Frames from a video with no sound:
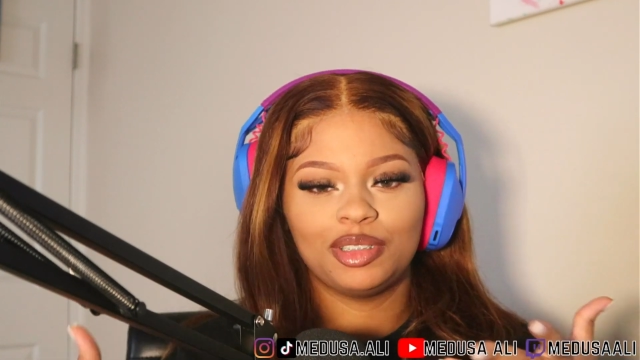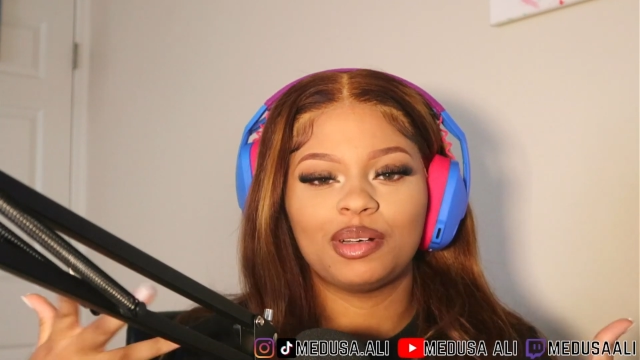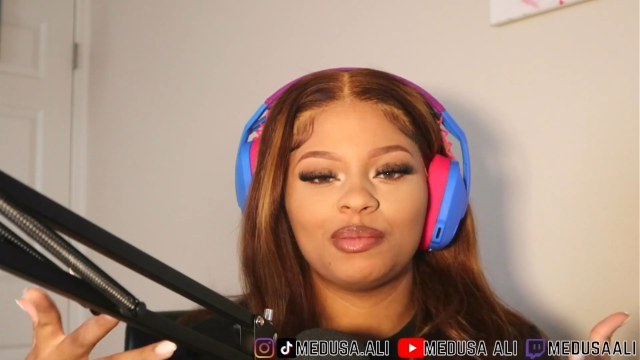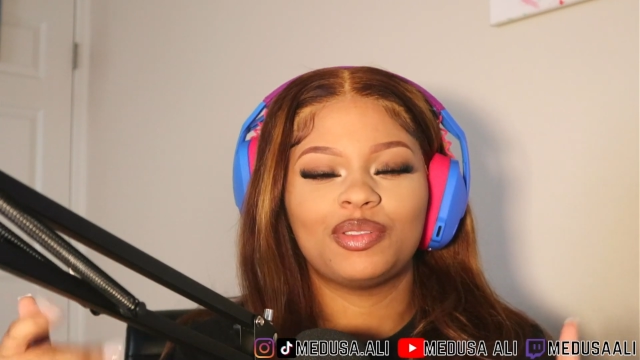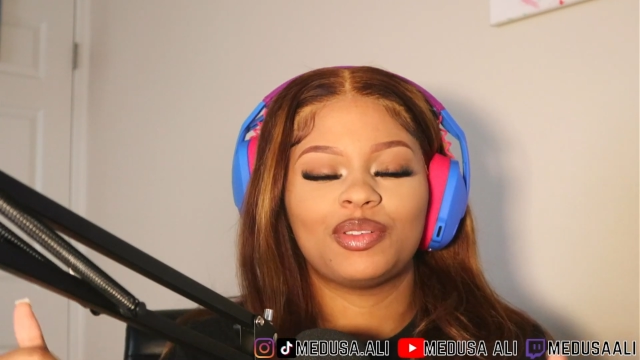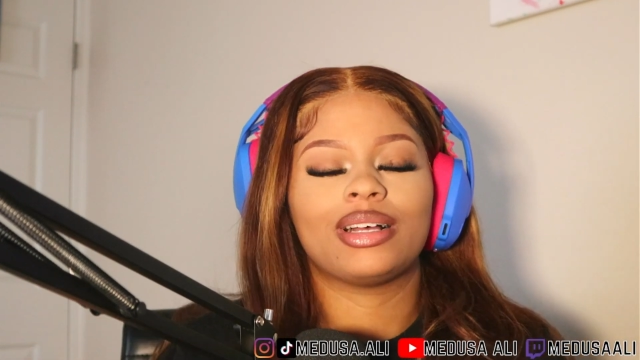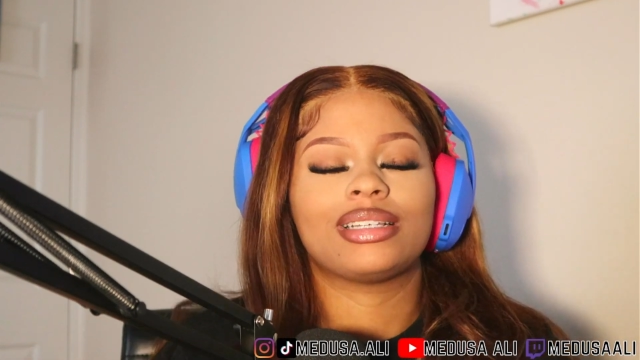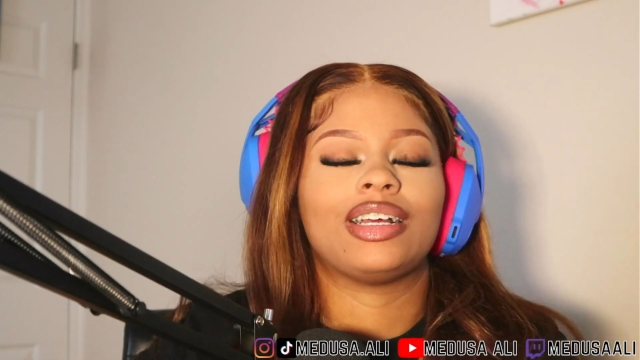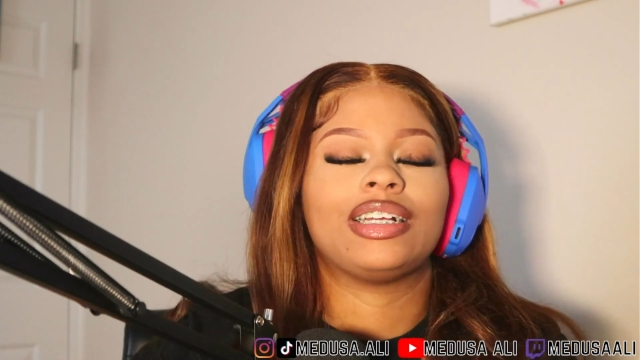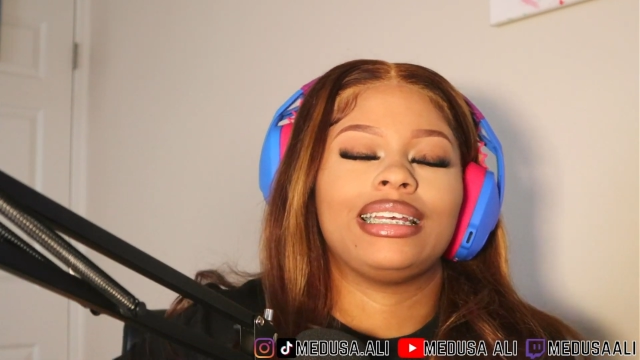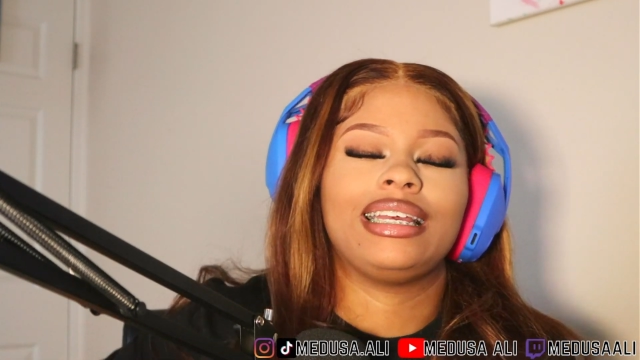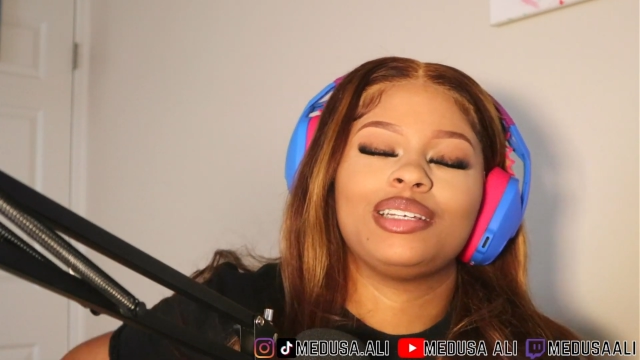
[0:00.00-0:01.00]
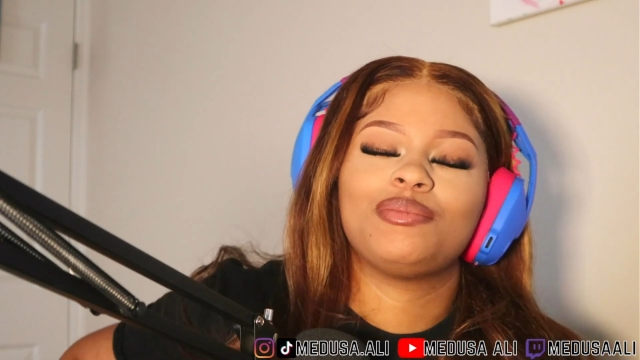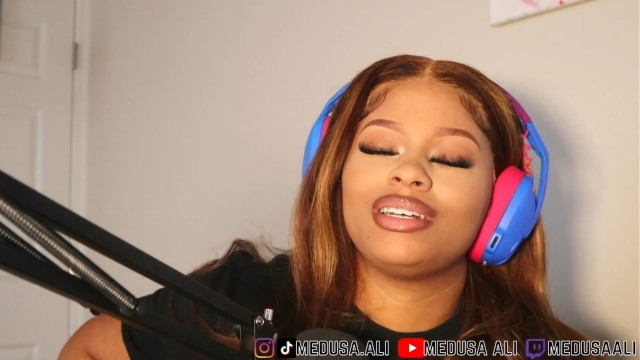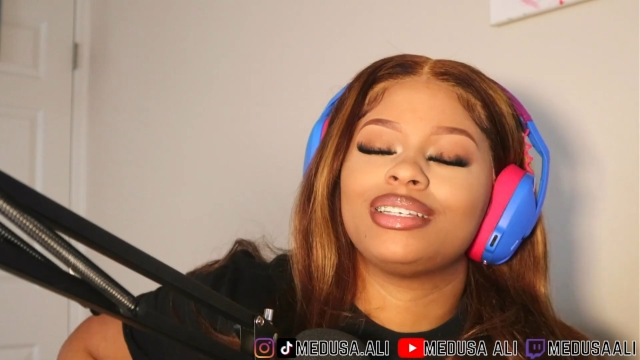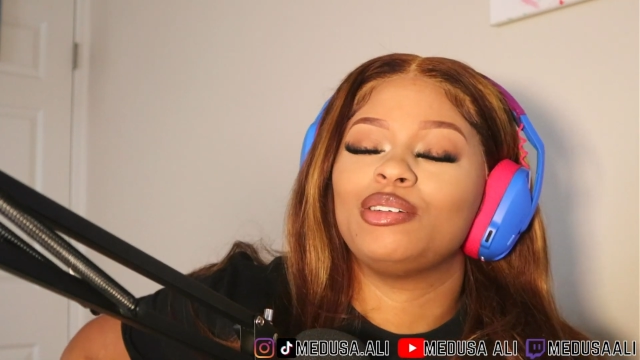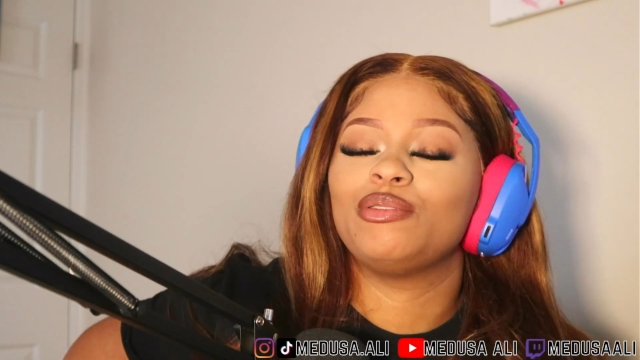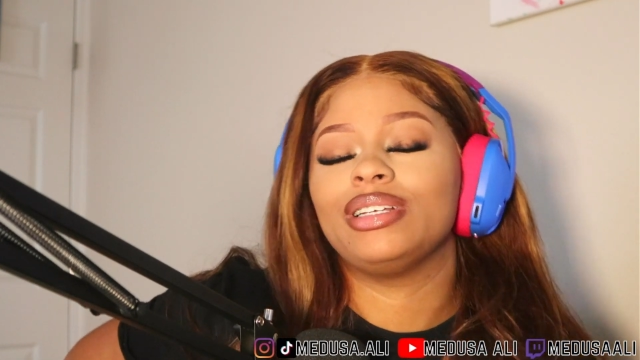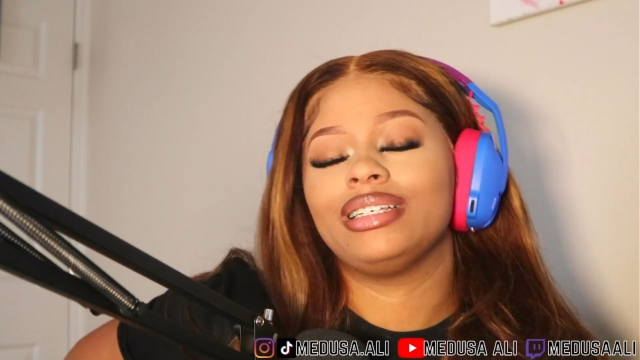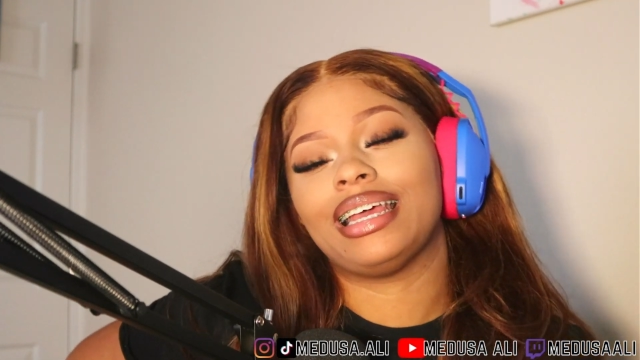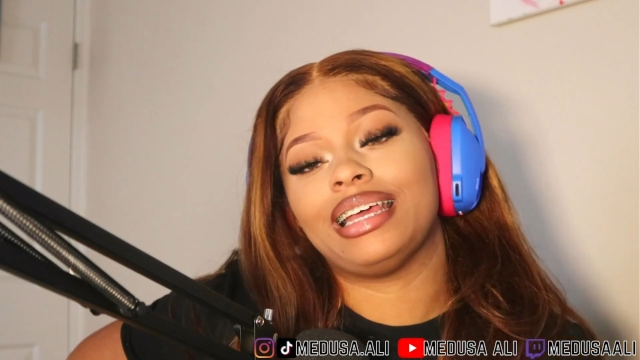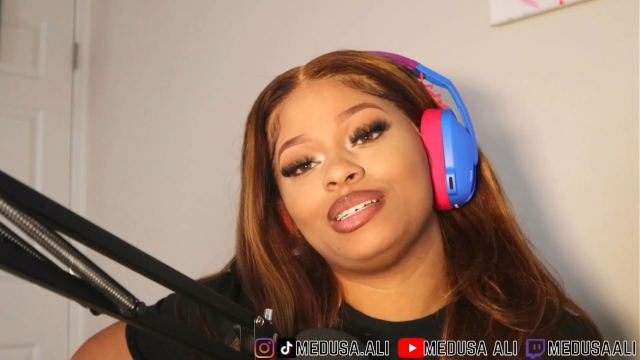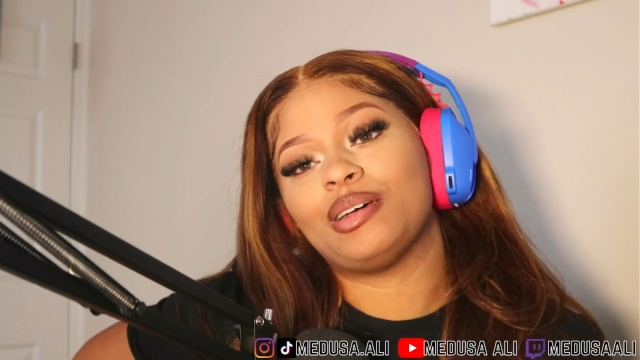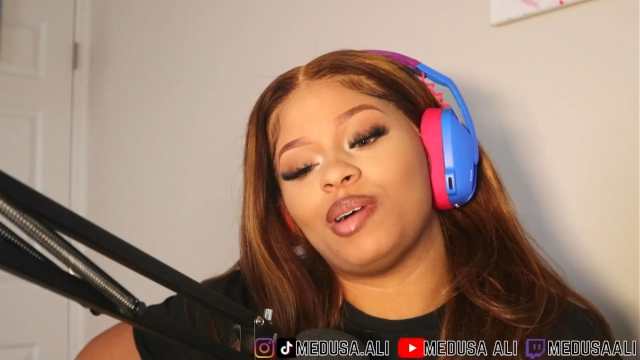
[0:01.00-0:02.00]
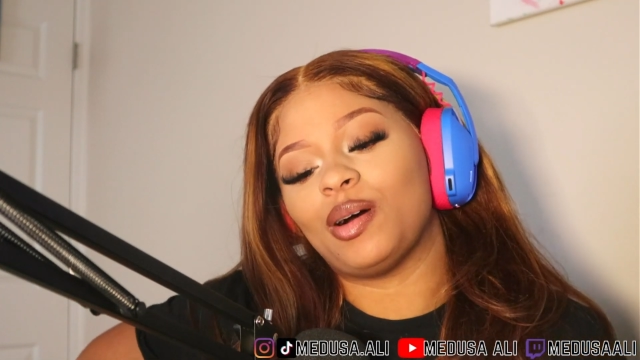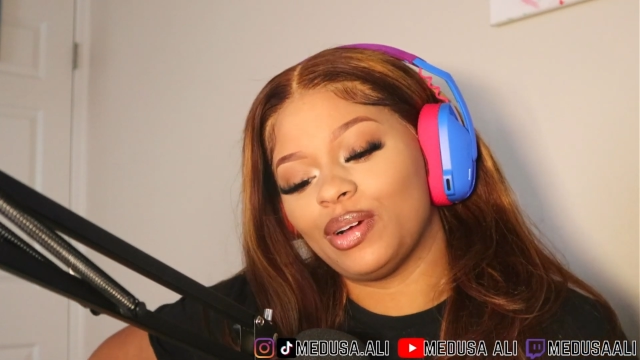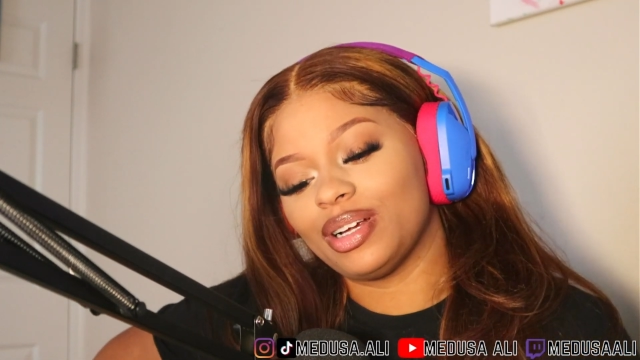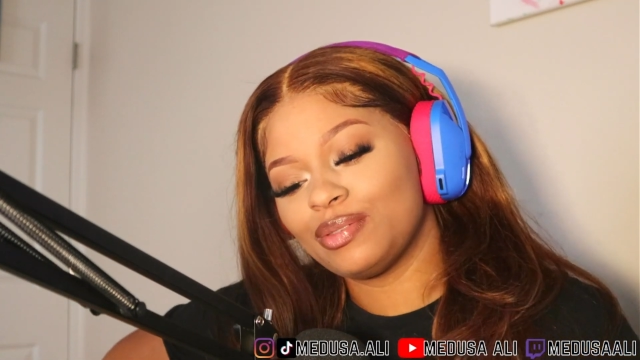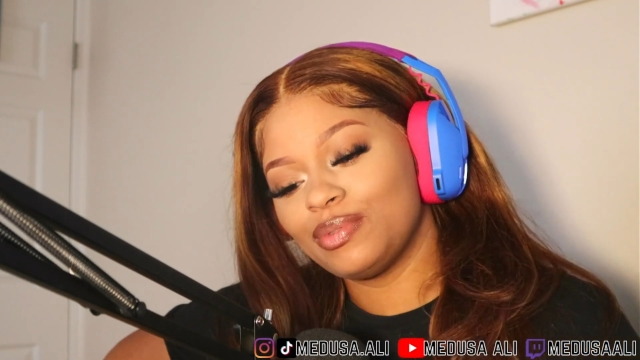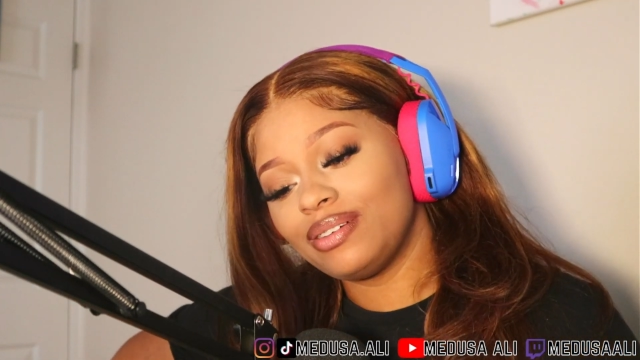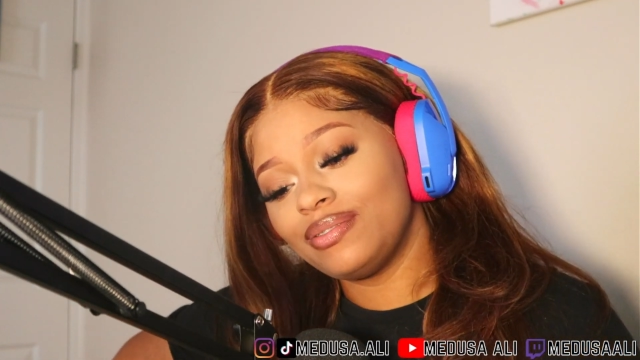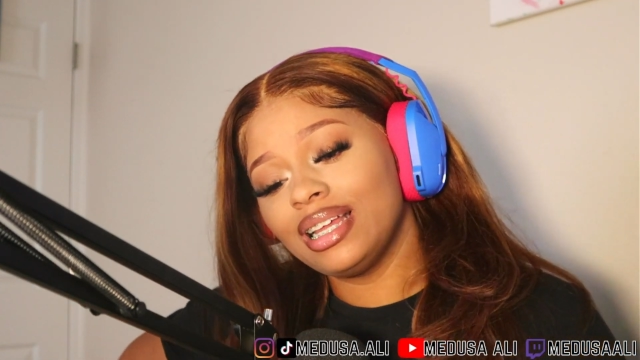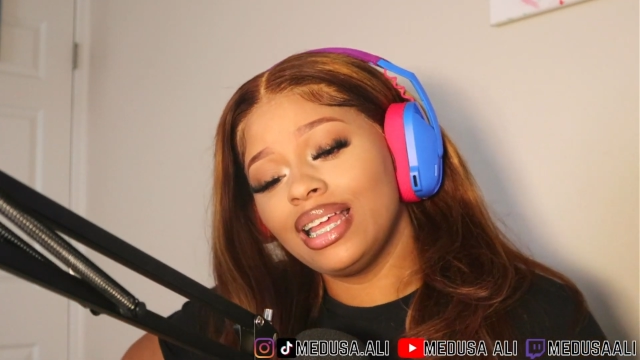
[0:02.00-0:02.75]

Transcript: before I start to catch myself and change up my words or whatever.